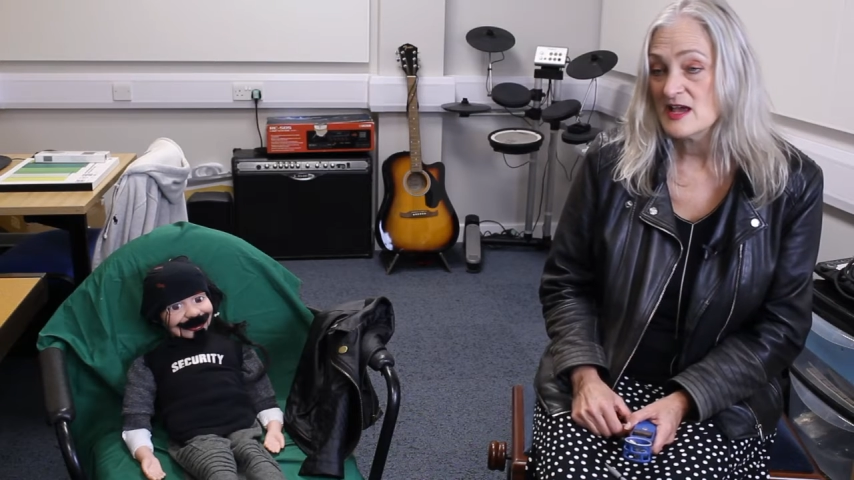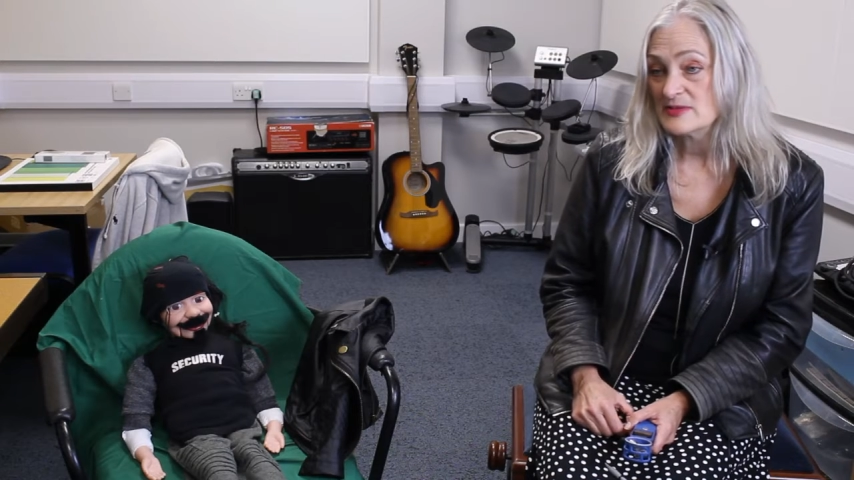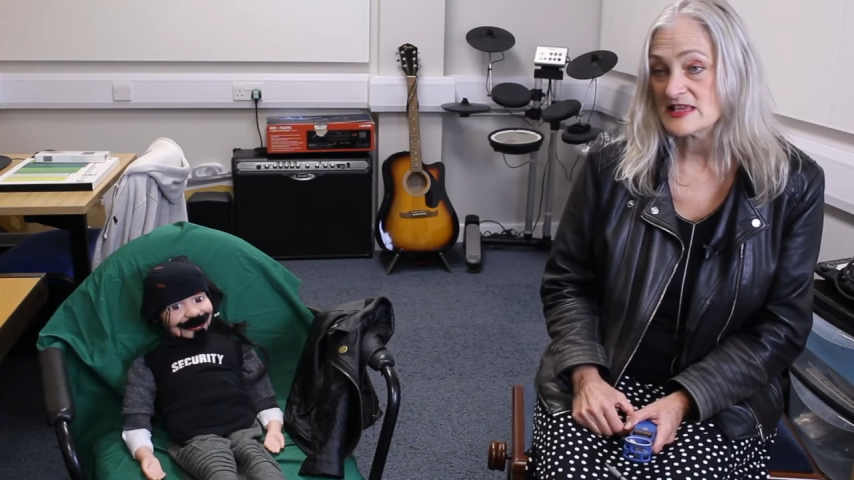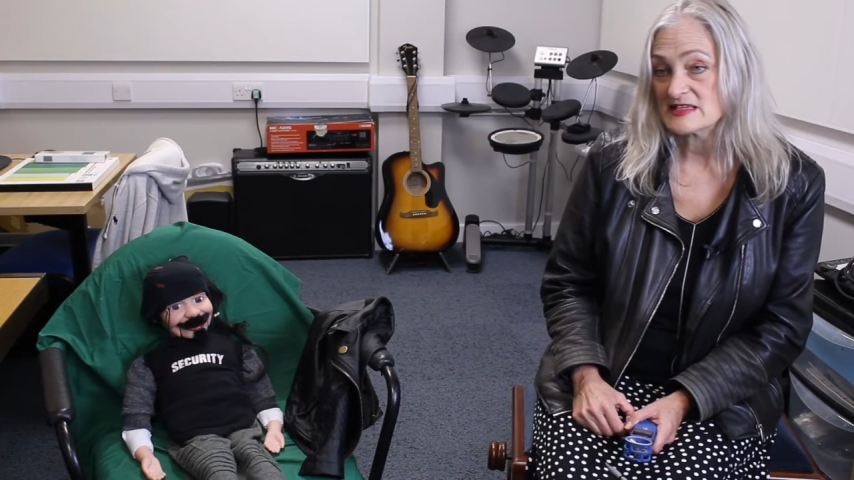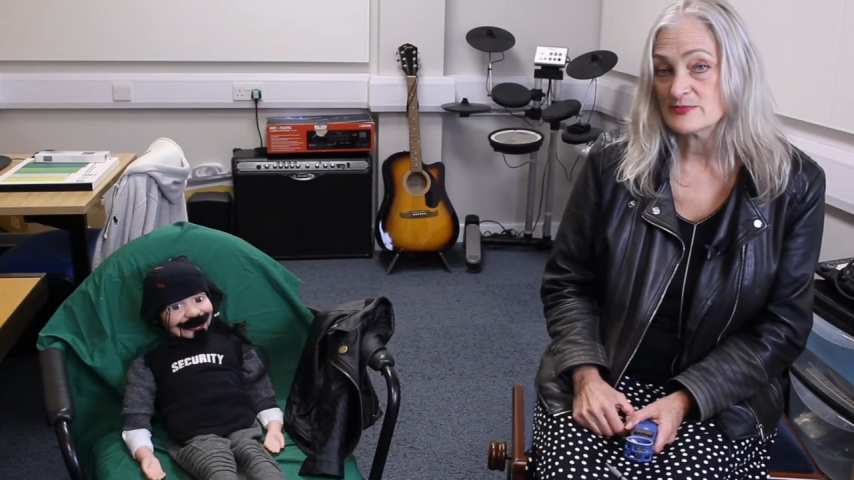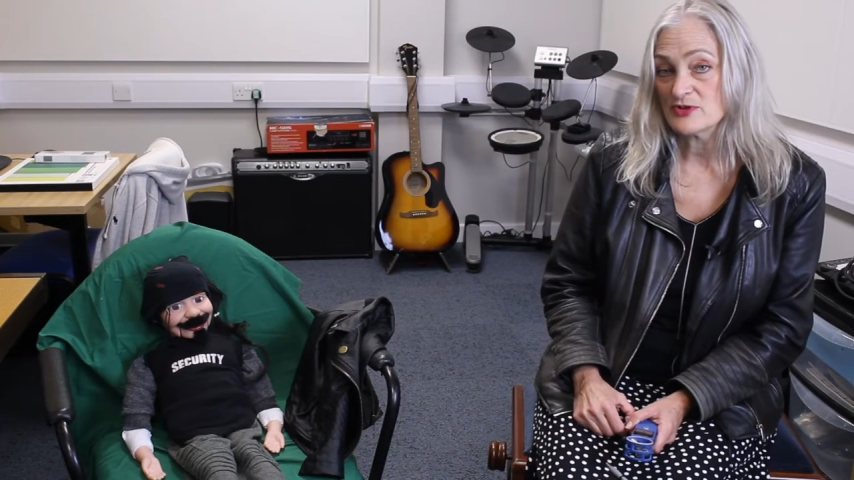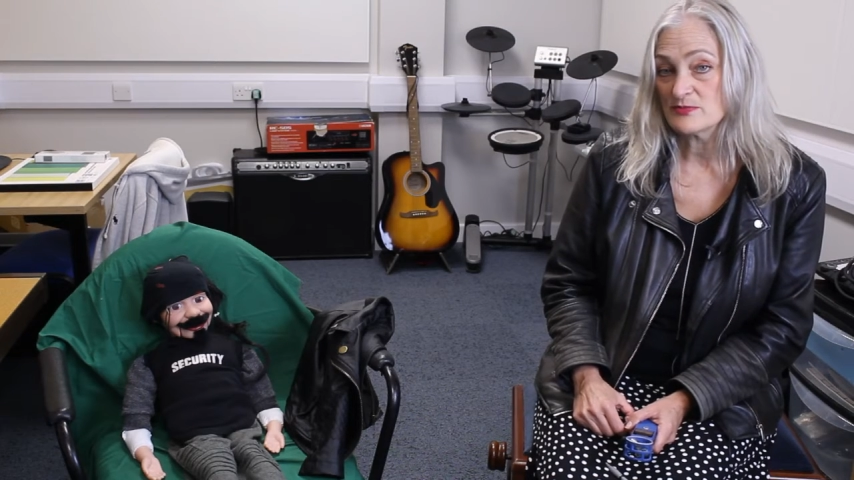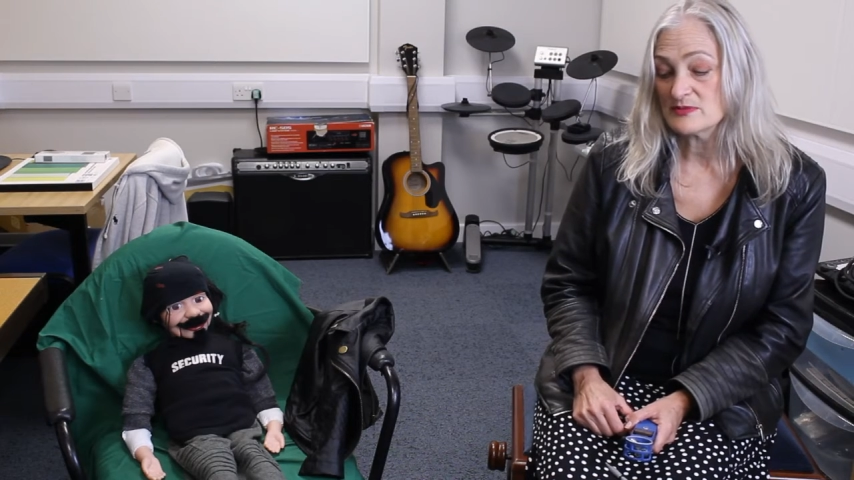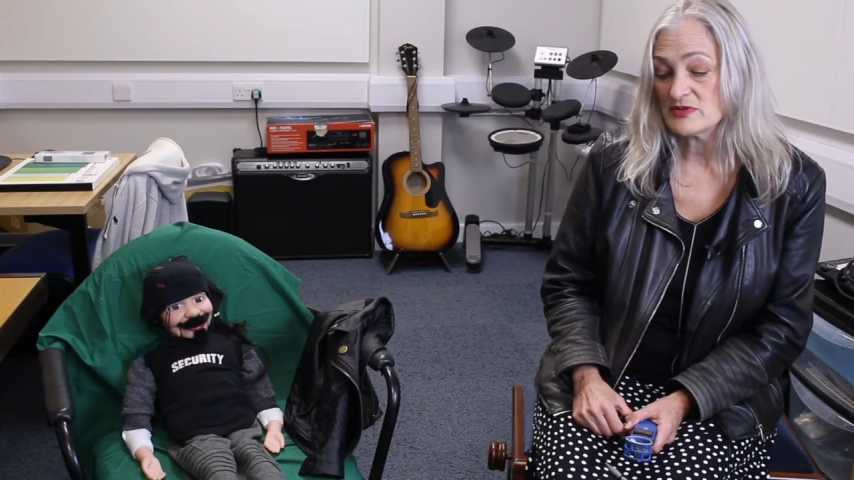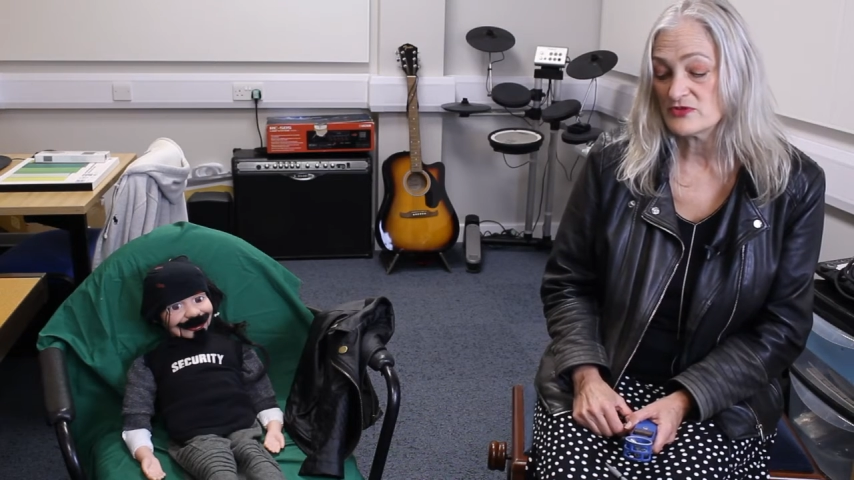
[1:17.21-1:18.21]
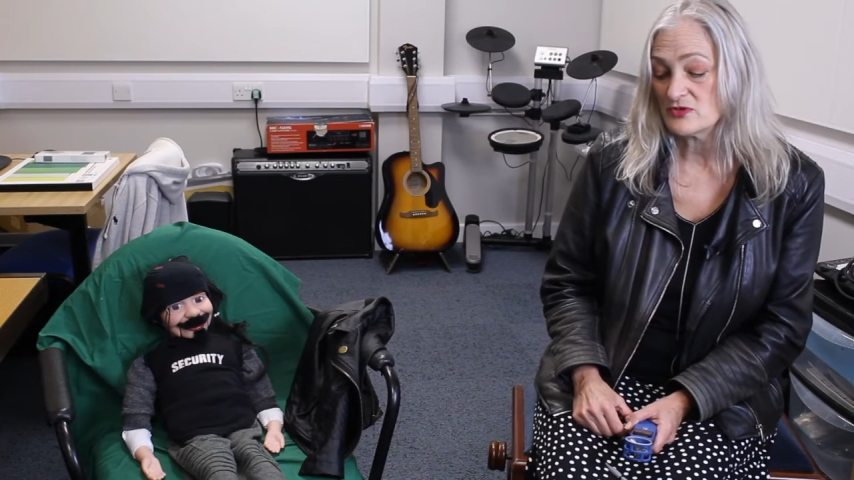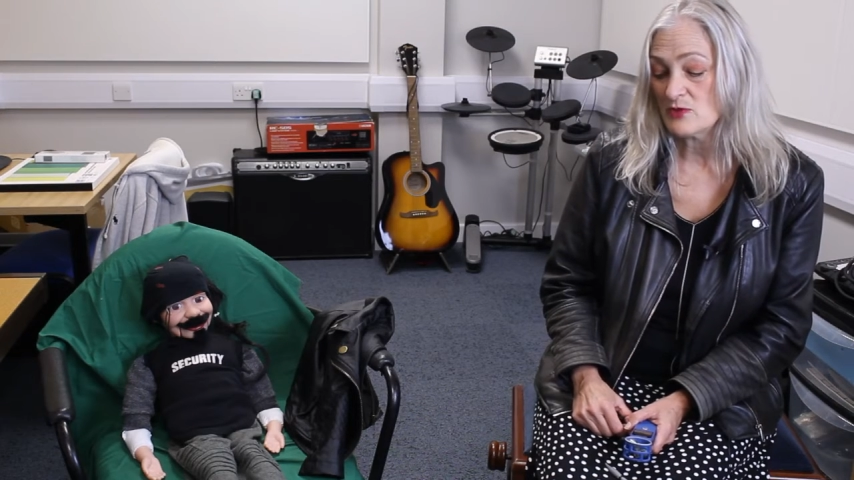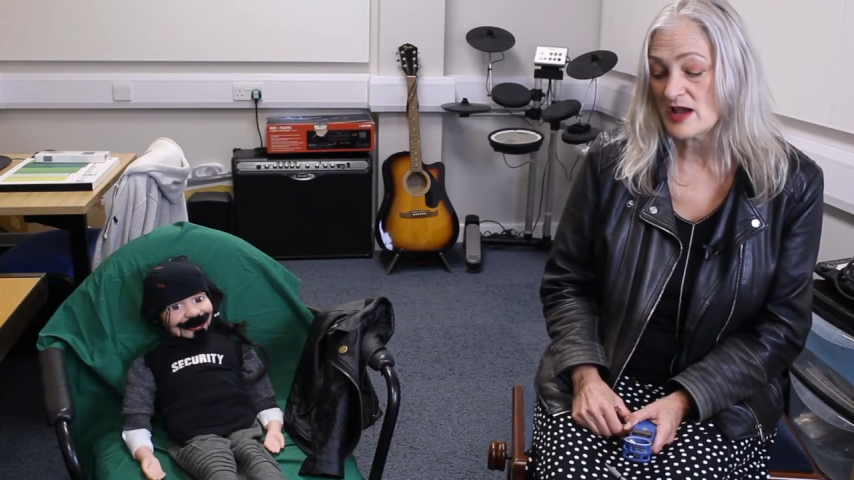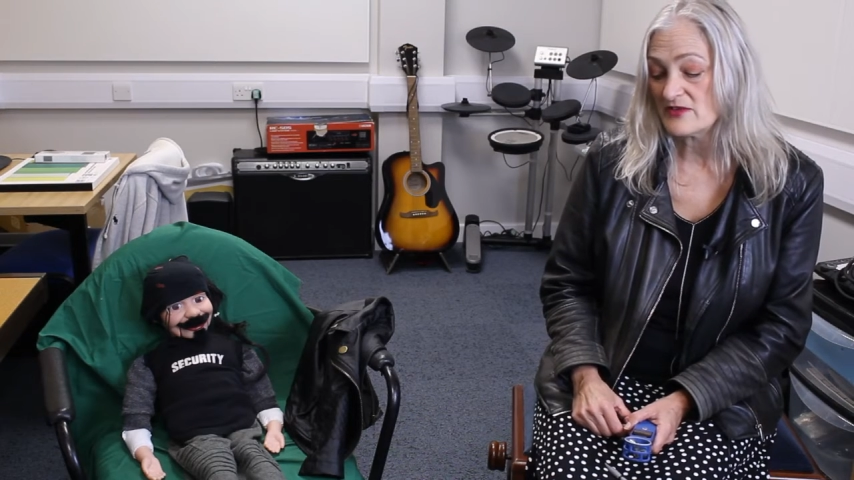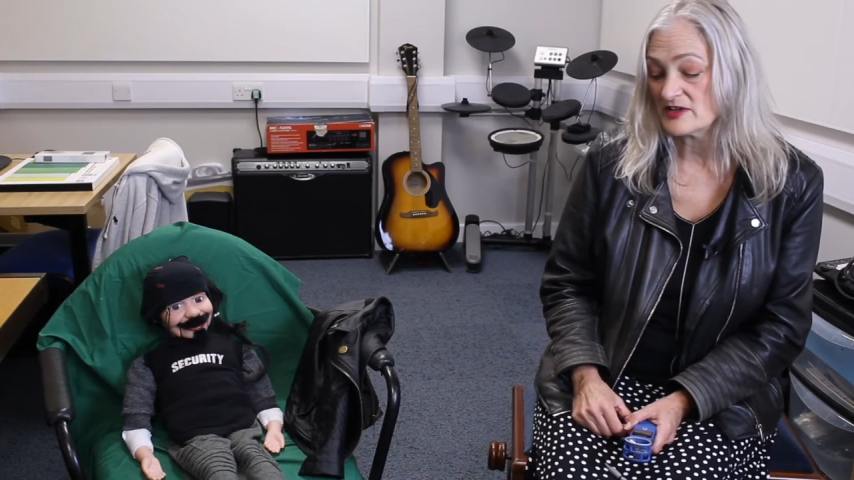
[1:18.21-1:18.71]
But there's a problem with you
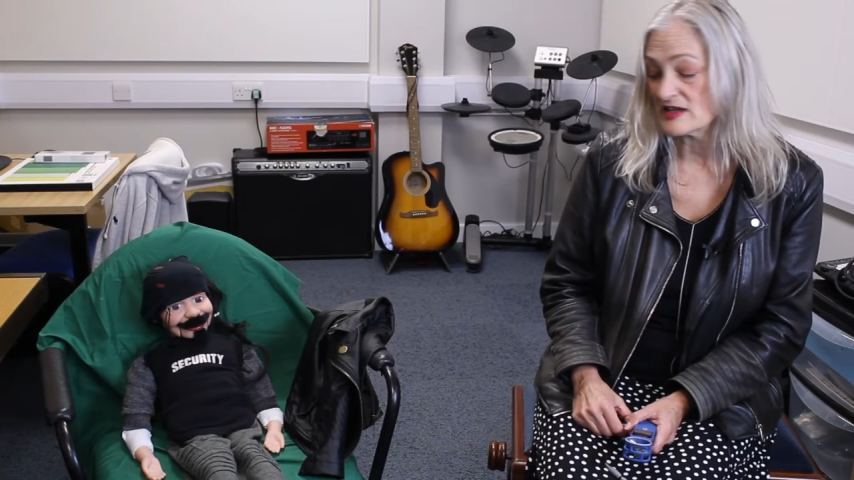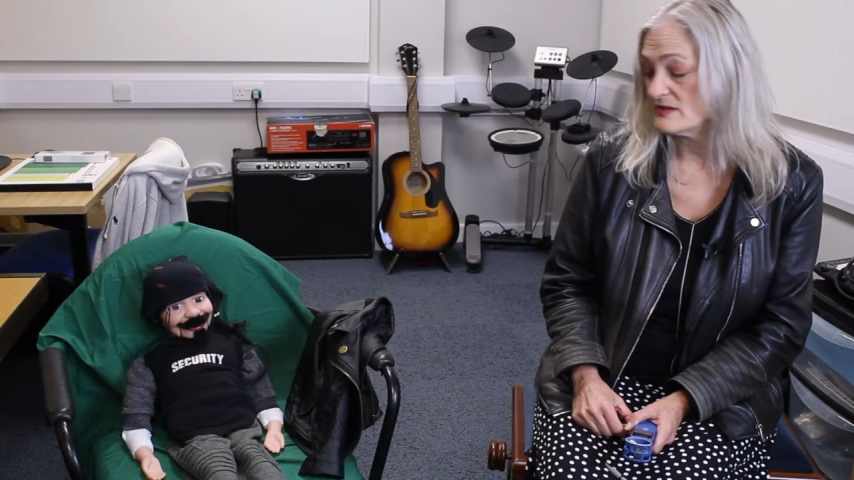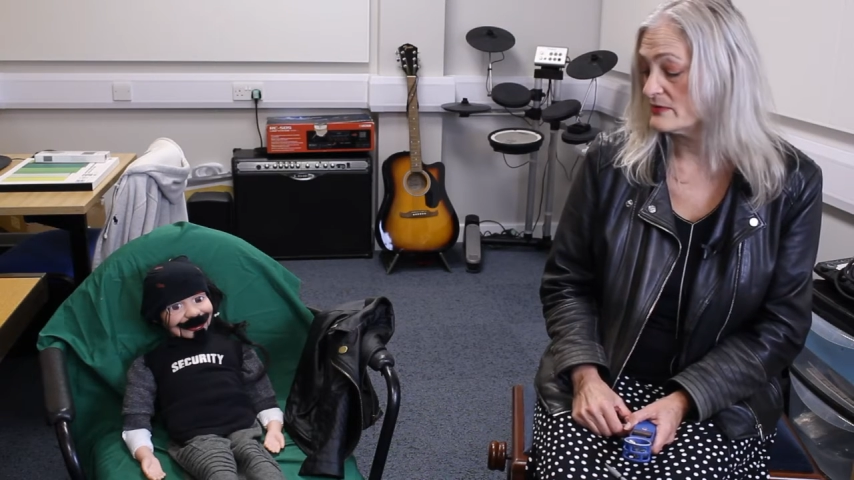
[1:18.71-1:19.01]
wearing it